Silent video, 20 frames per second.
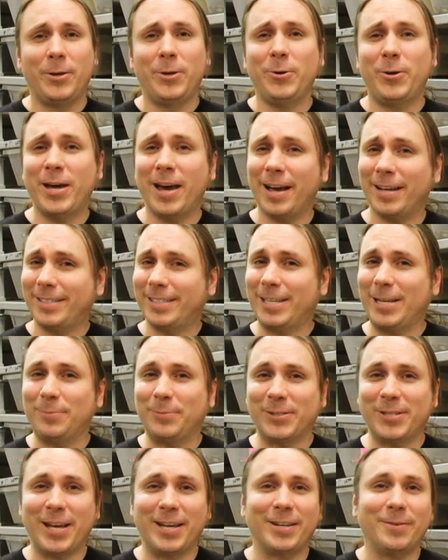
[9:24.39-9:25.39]
You guys
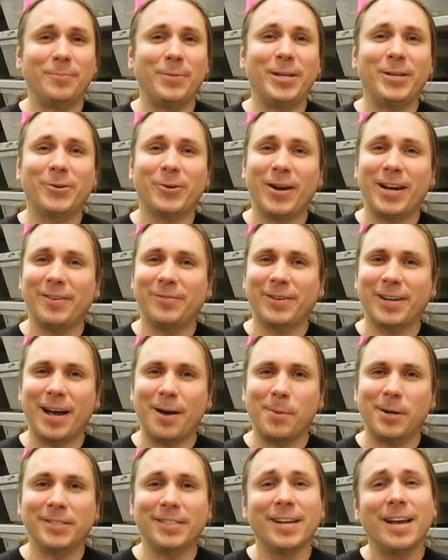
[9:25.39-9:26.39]
keep sending me creative
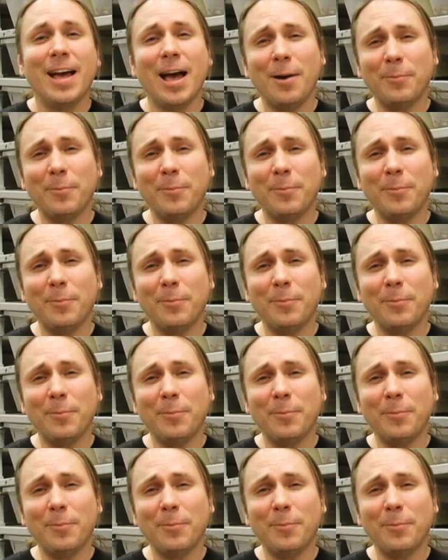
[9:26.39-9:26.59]
comments.